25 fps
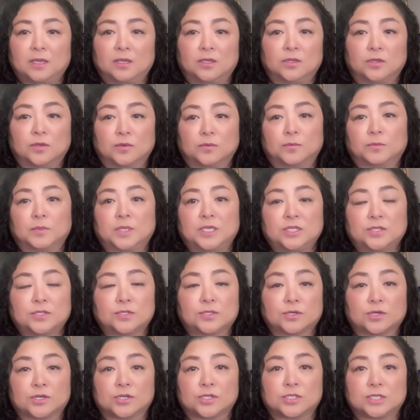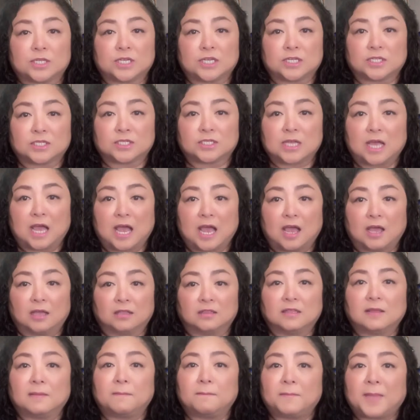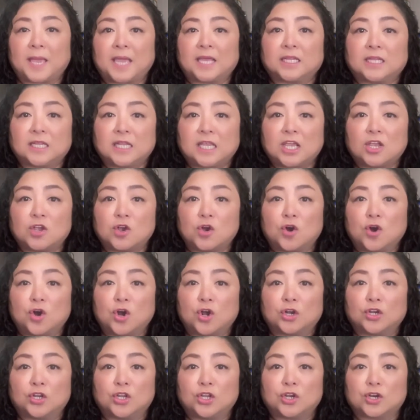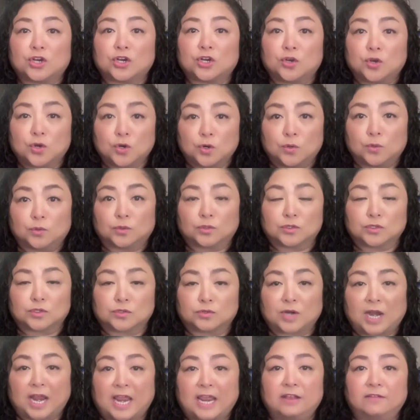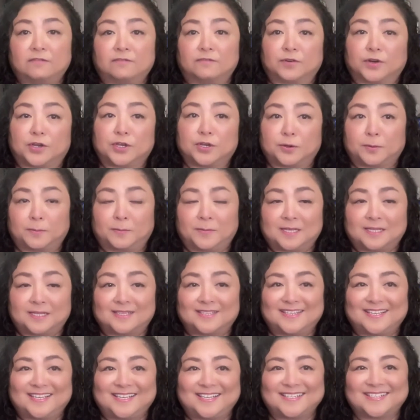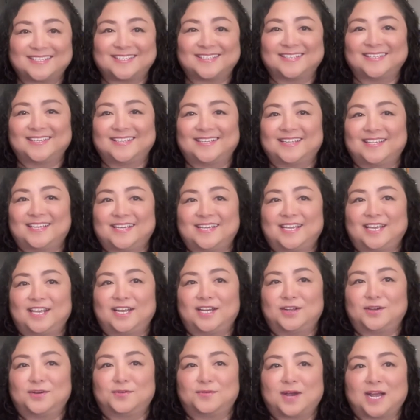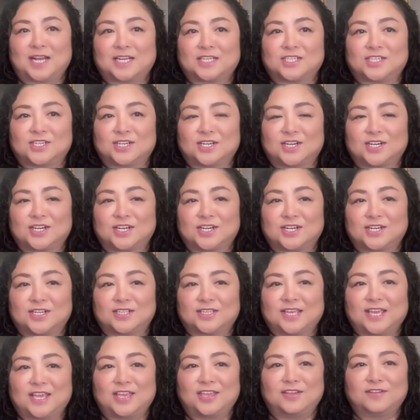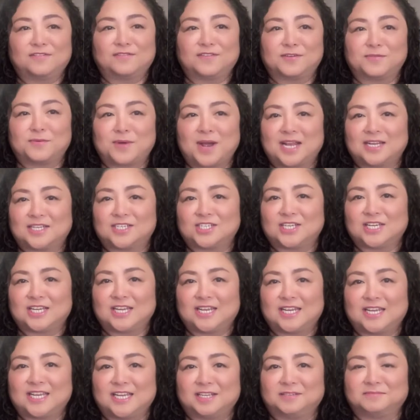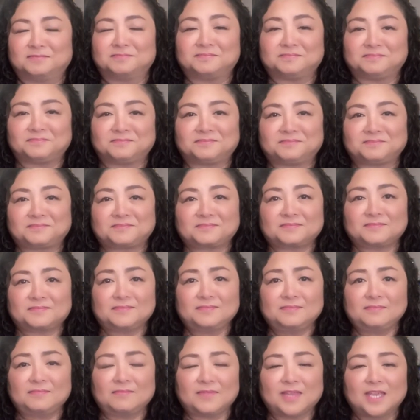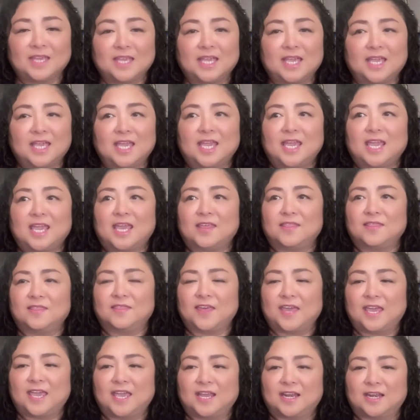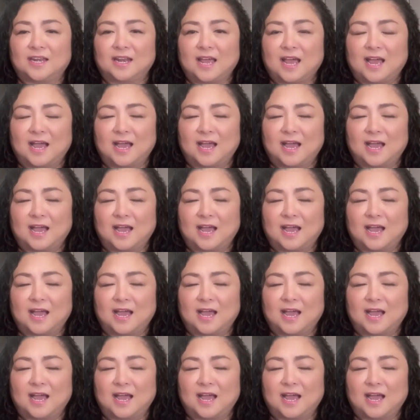your resources depending on your goals, right? For your business. Hello, watcher. Thank you for watching. And then